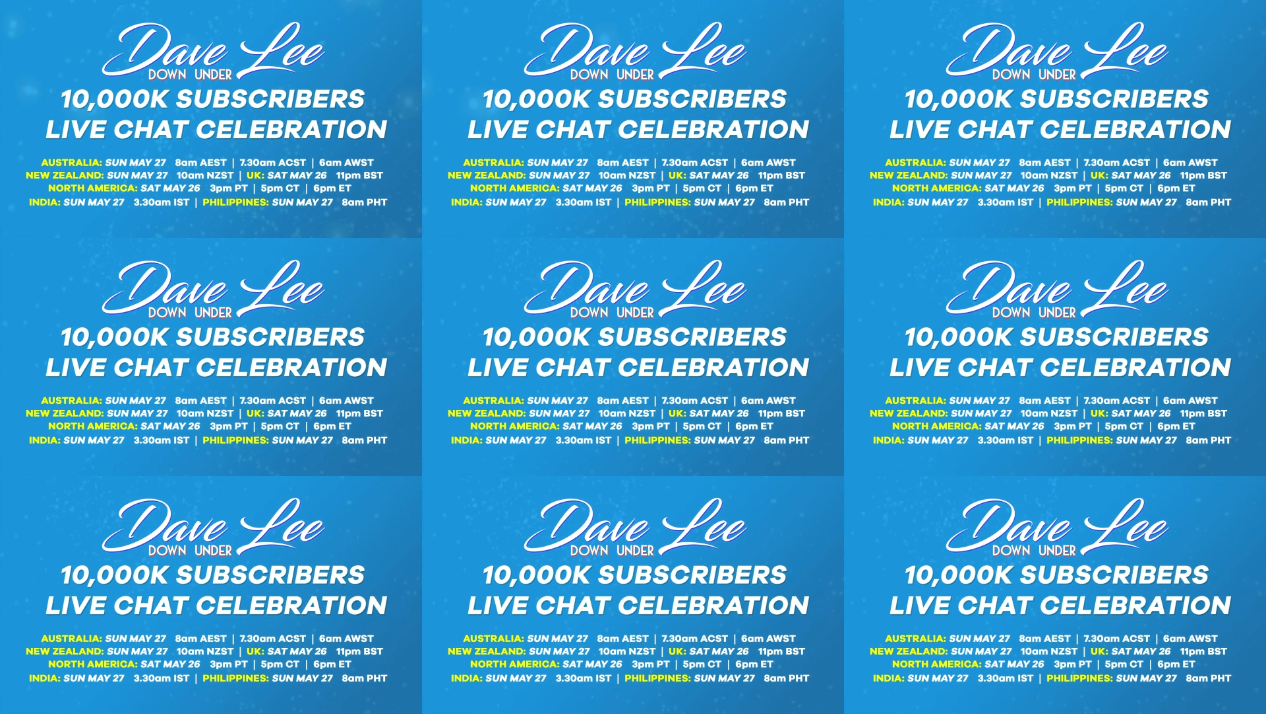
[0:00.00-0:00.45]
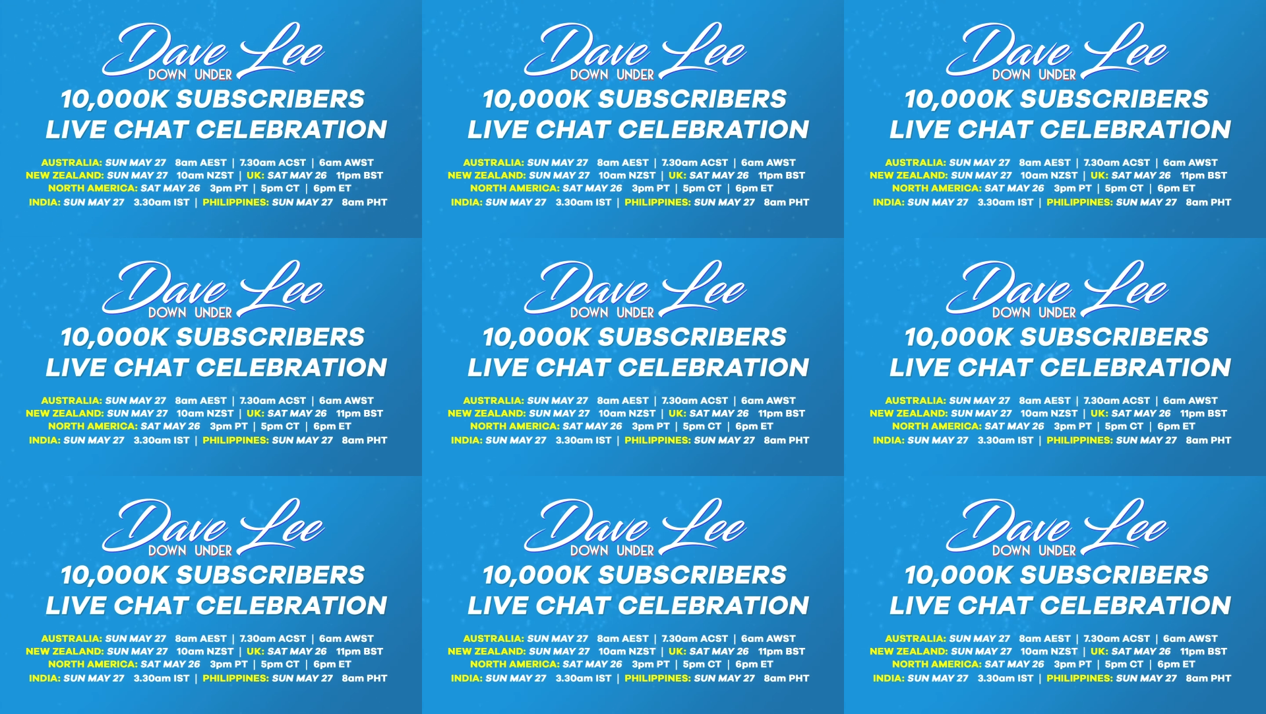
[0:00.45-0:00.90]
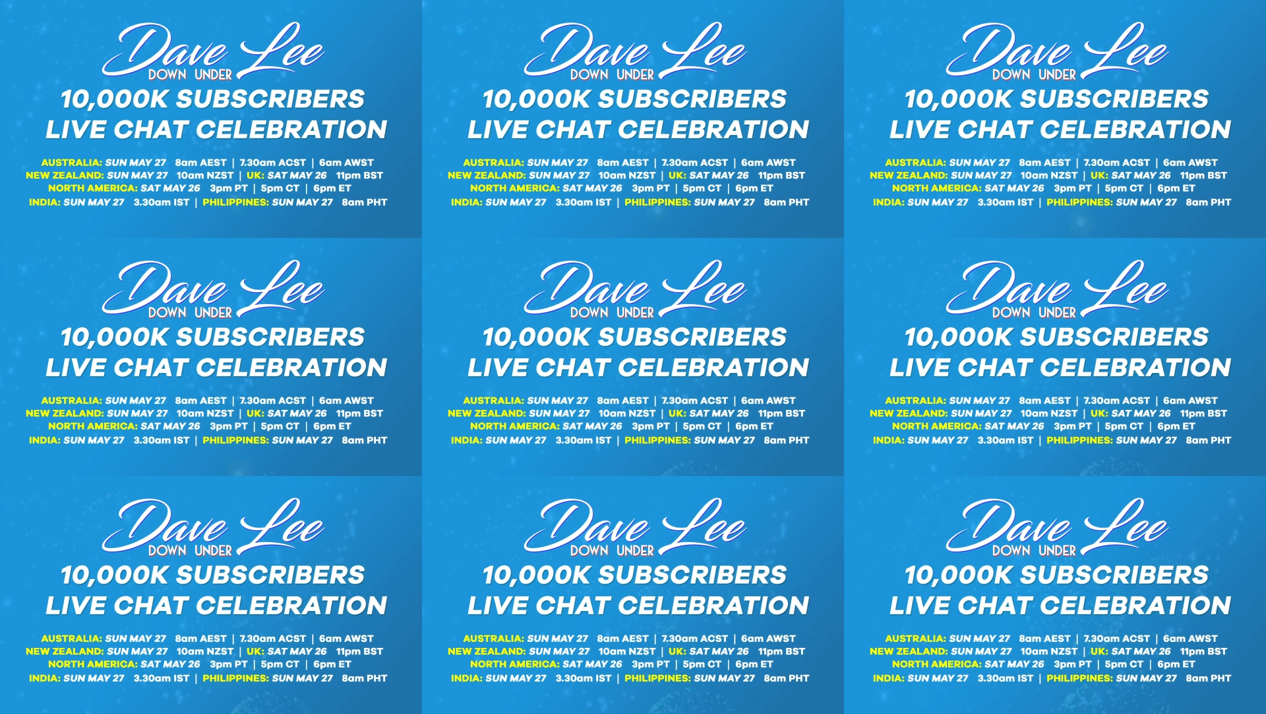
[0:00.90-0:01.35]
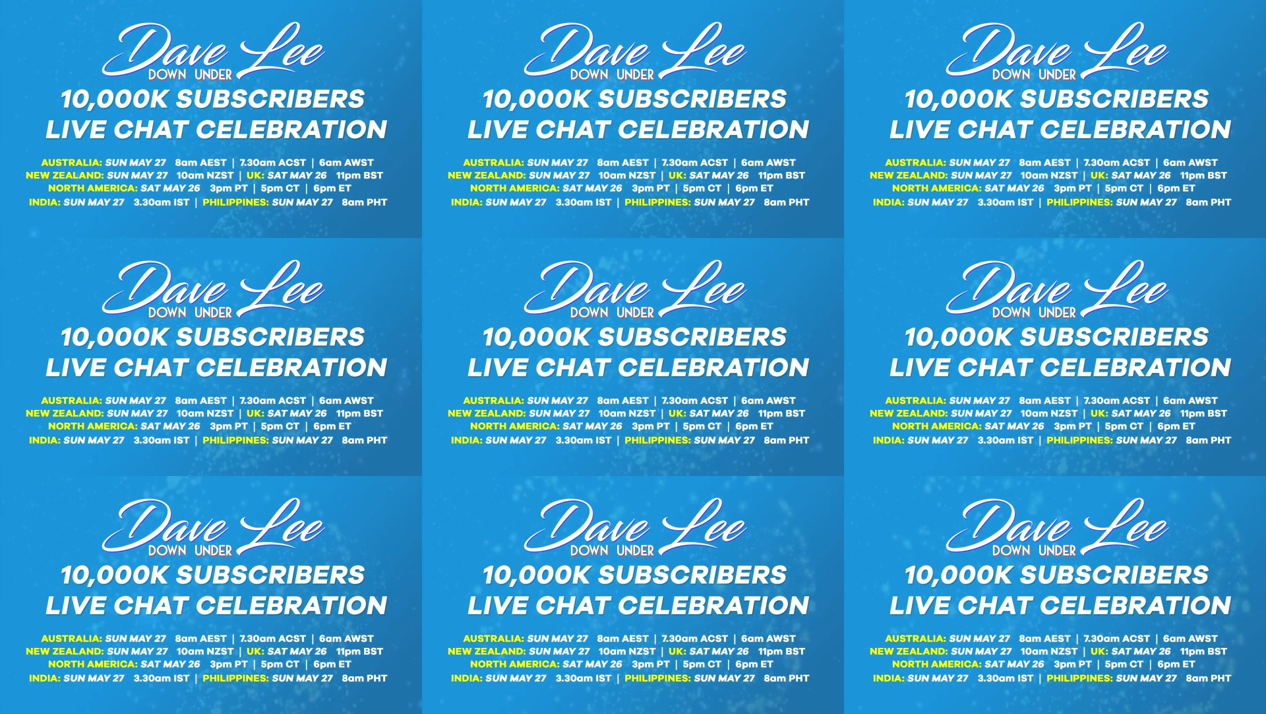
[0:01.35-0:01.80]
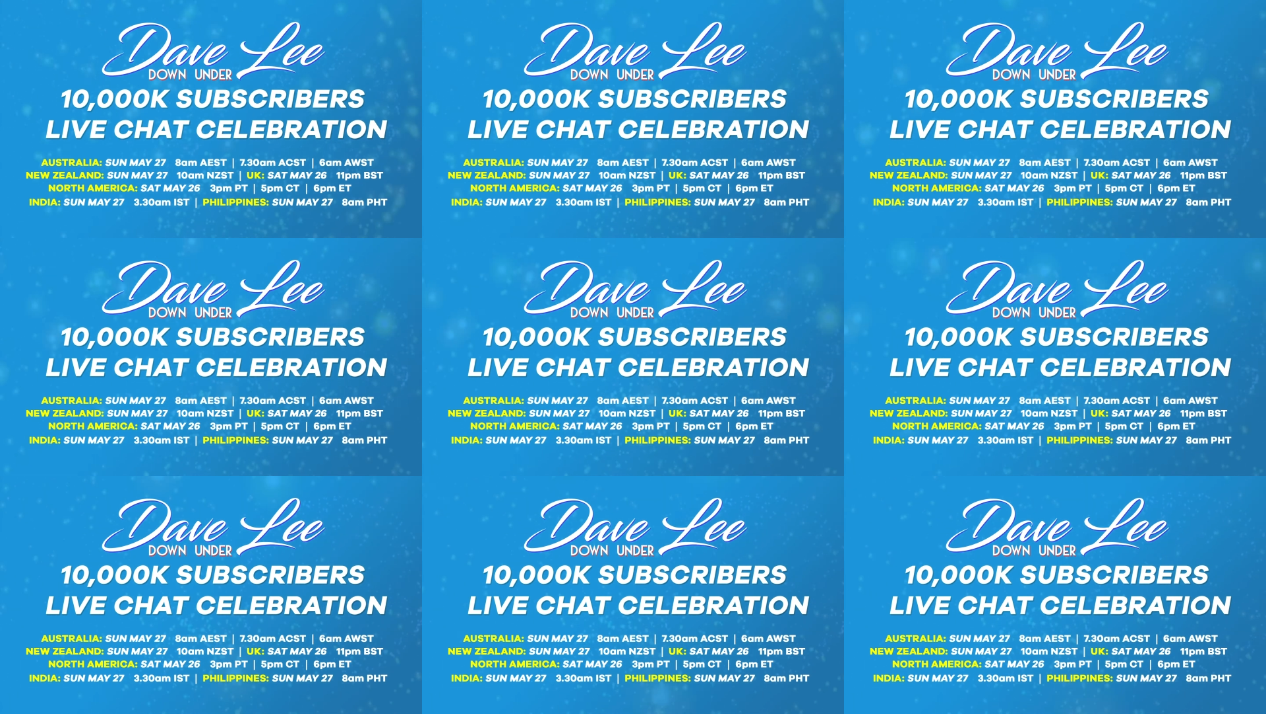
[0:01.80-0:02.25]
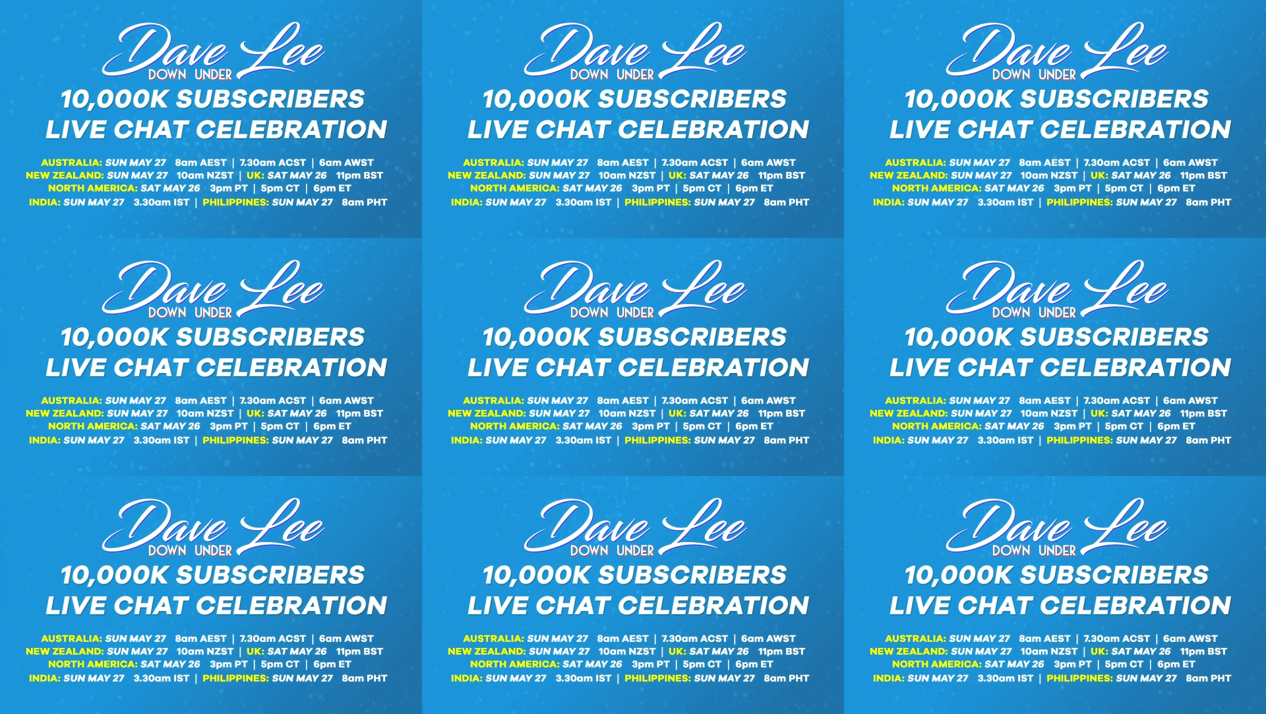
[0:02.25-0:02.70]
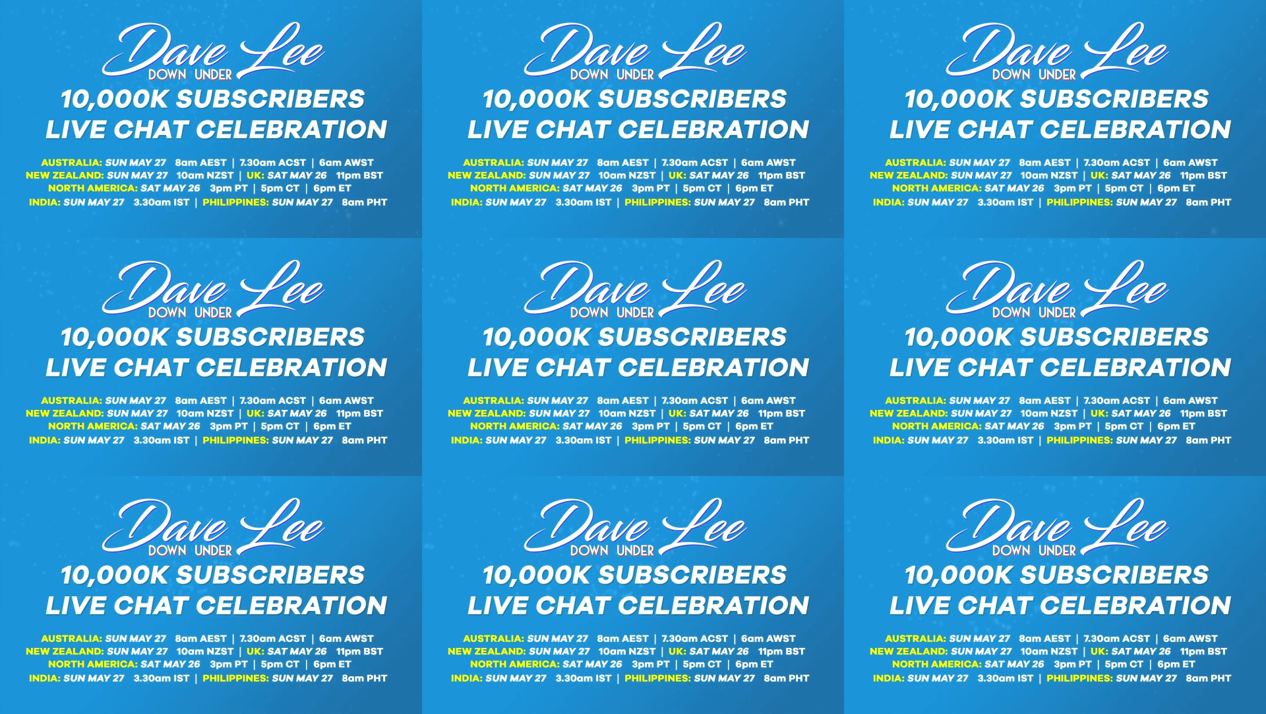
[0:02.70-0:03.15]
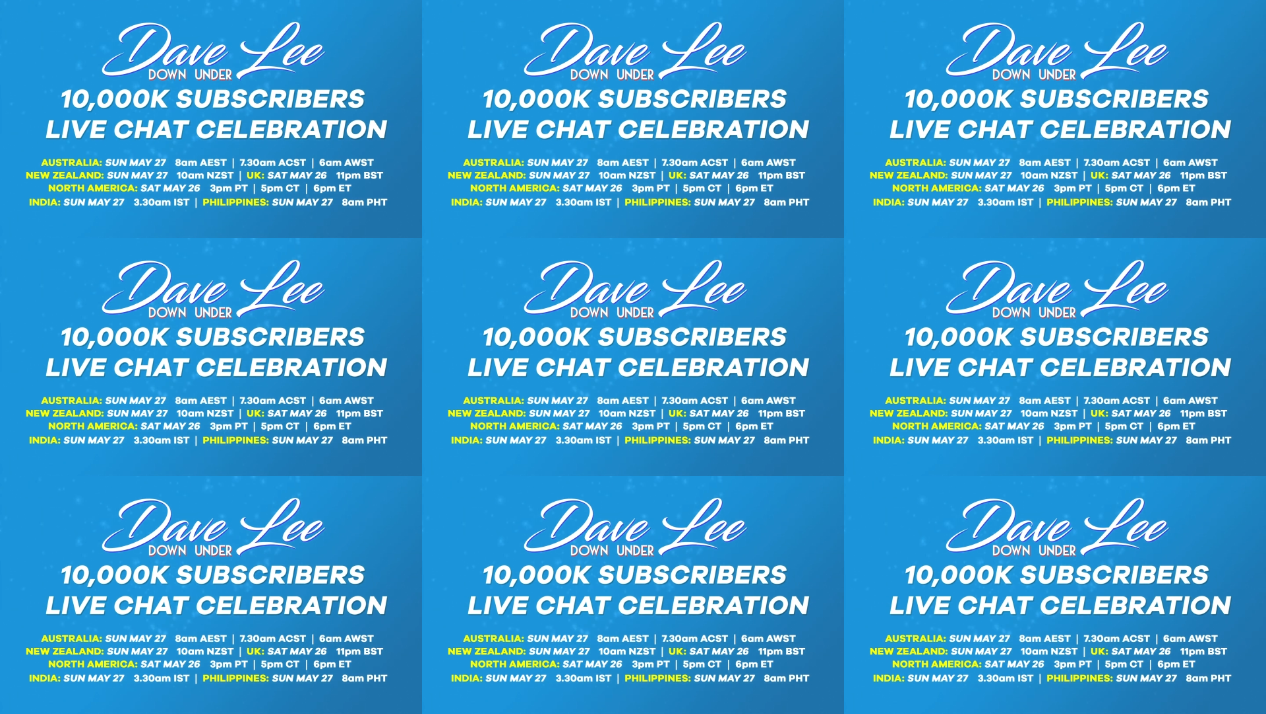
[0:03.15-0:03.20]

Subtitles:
(no speaker visible)